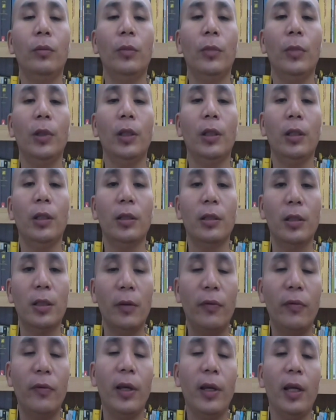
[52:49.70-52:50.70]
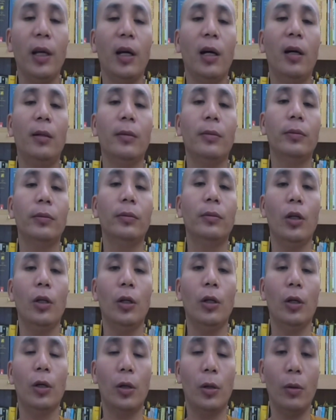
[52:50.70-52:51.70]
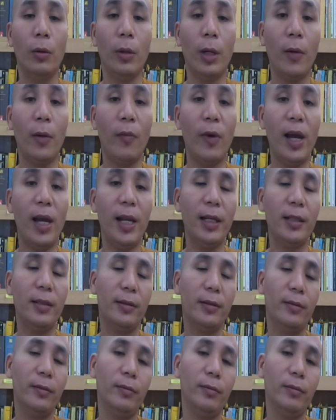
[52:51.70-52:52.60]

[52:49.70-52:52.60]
the suffering of coronavirus.